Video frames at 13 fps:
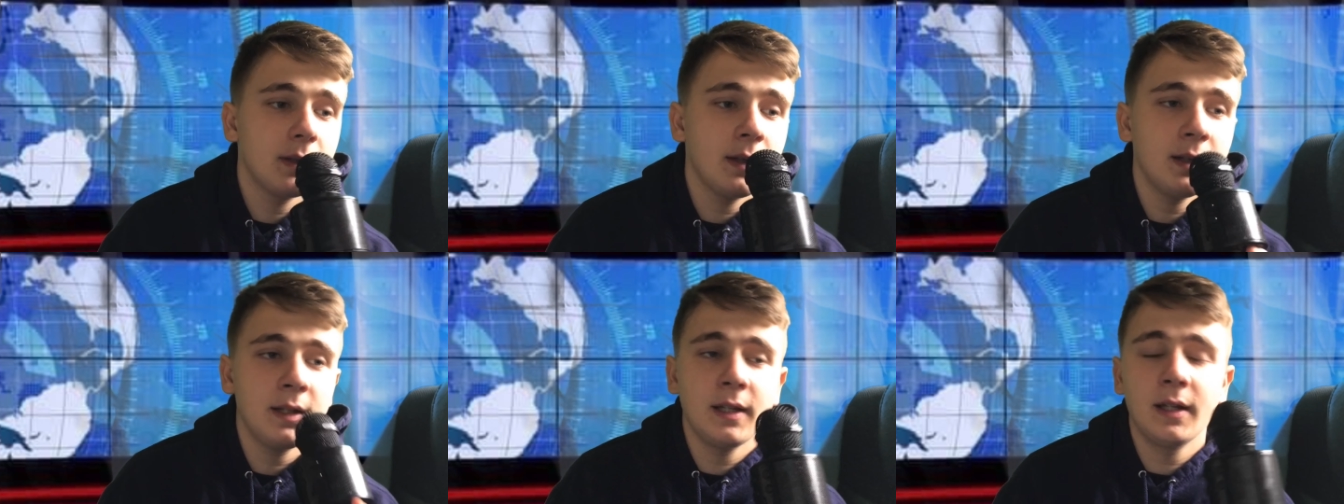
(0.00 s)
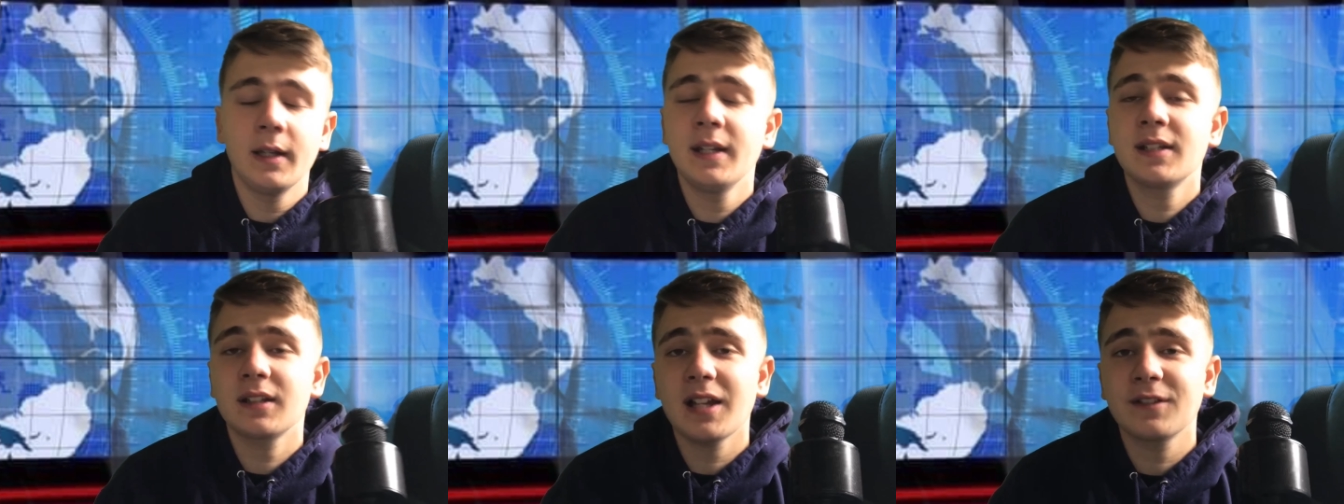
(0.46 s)
uh,
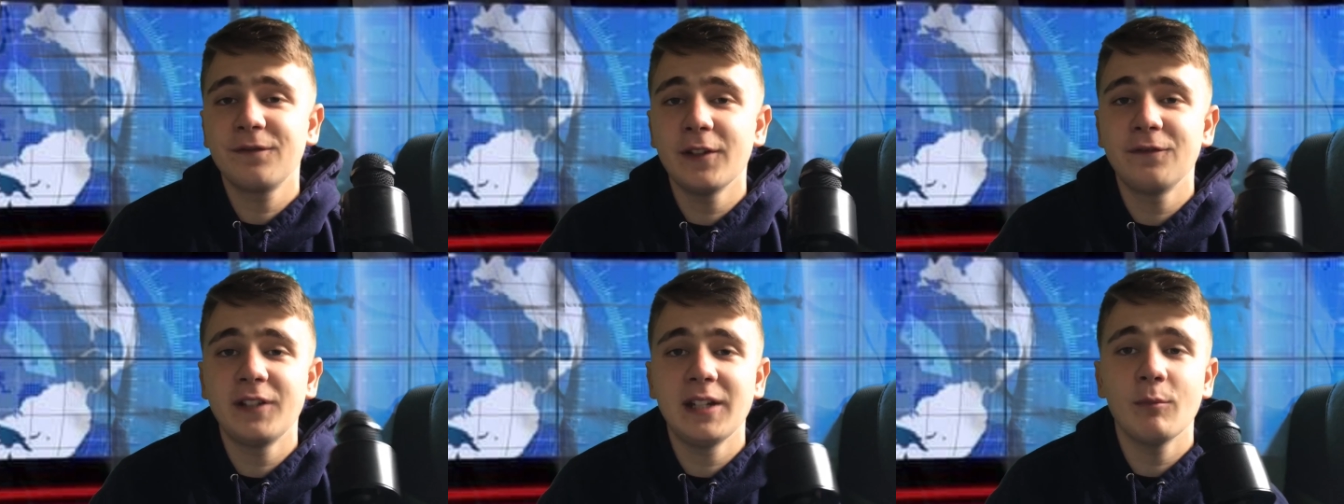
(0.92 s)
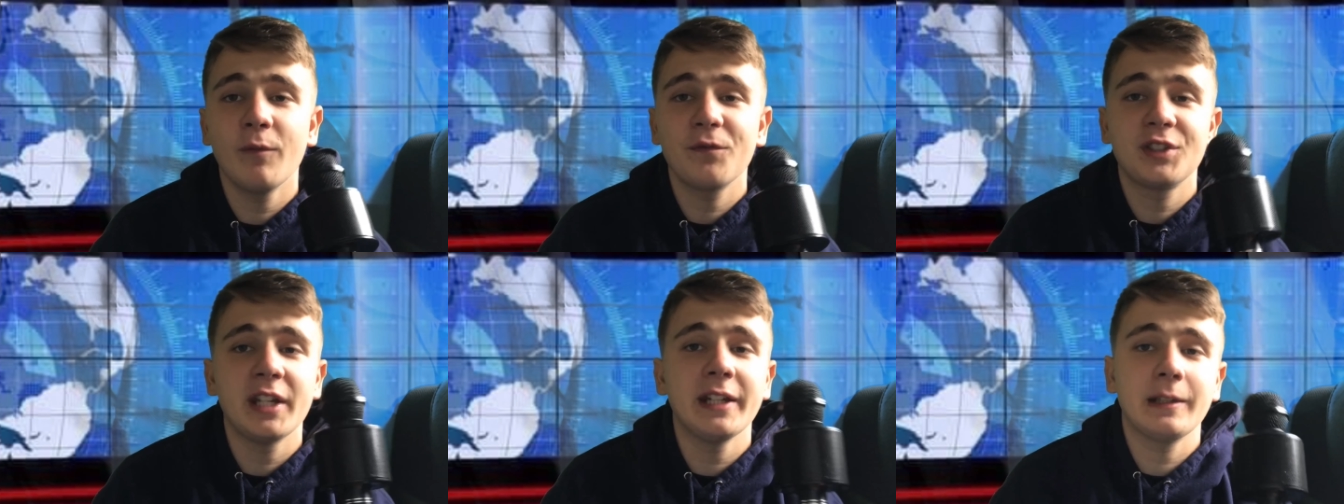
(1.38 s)
his last 15
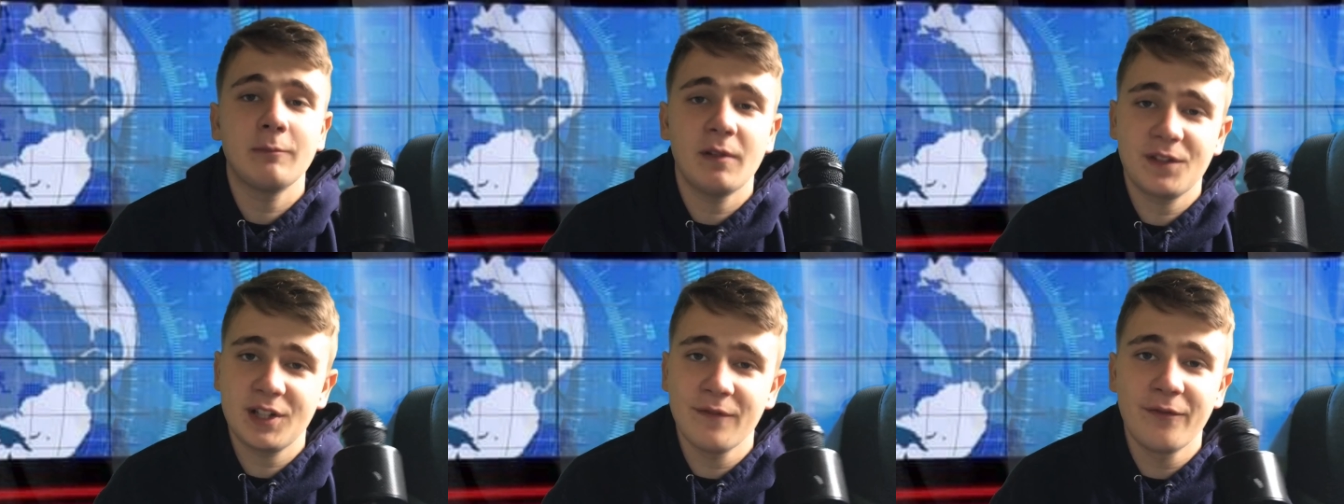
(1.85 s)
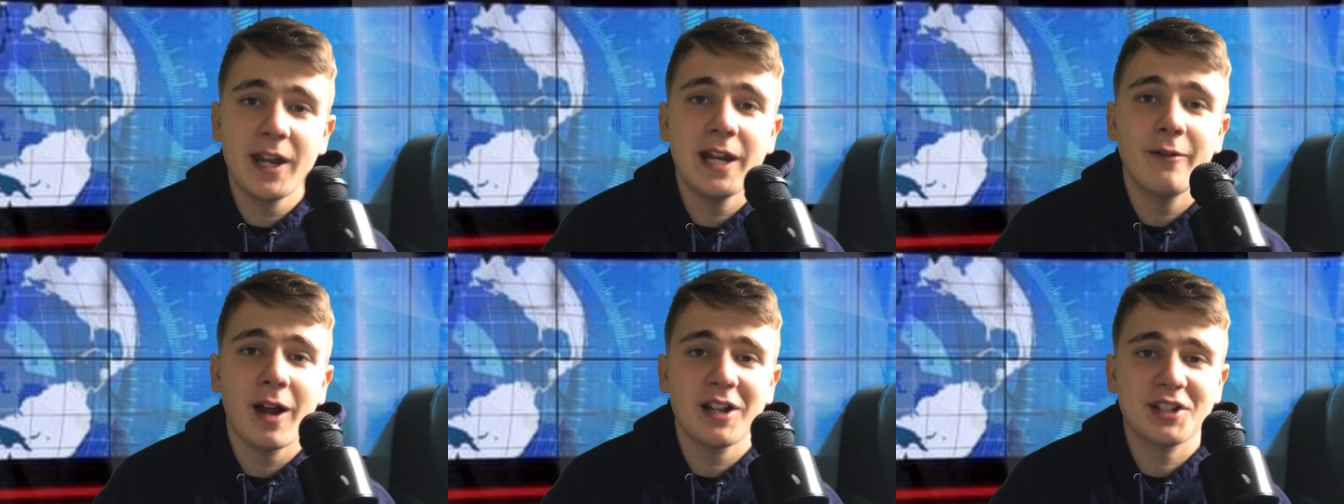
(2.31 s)
months dealing with
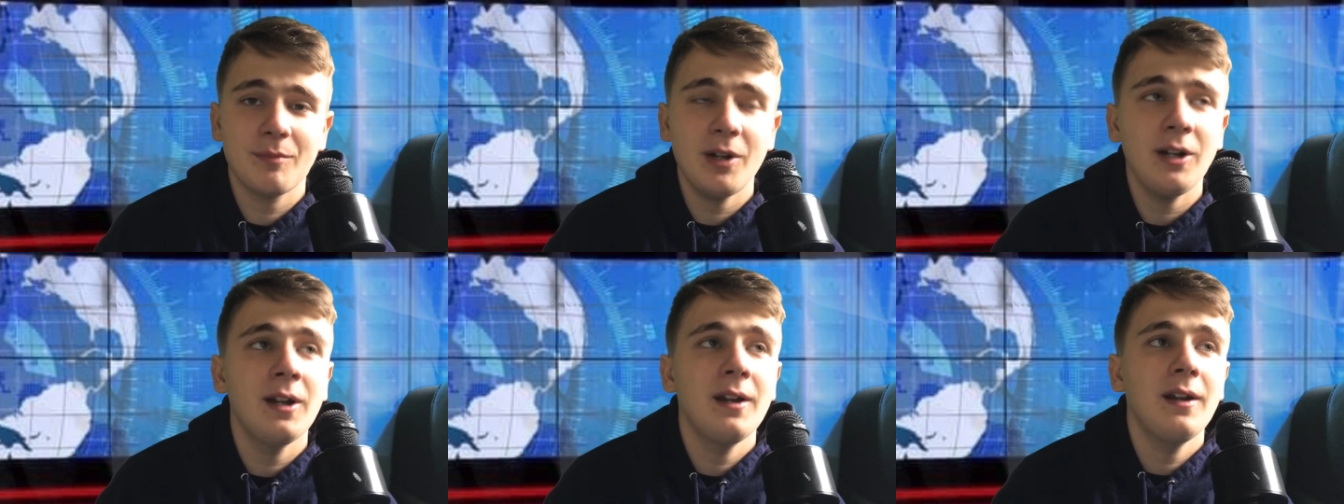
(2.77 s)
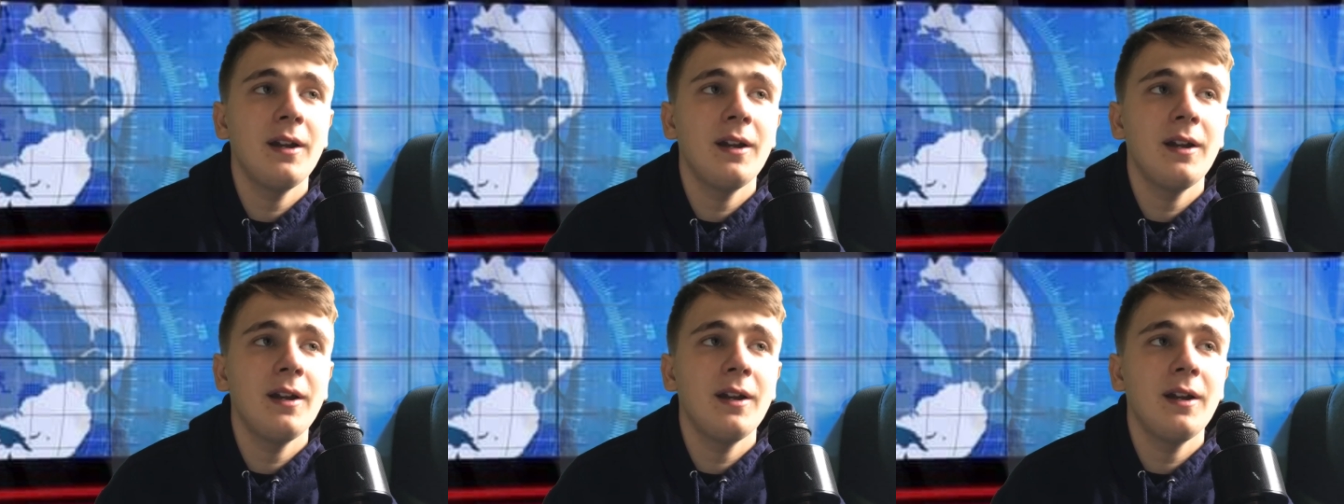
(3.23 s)
severe asthma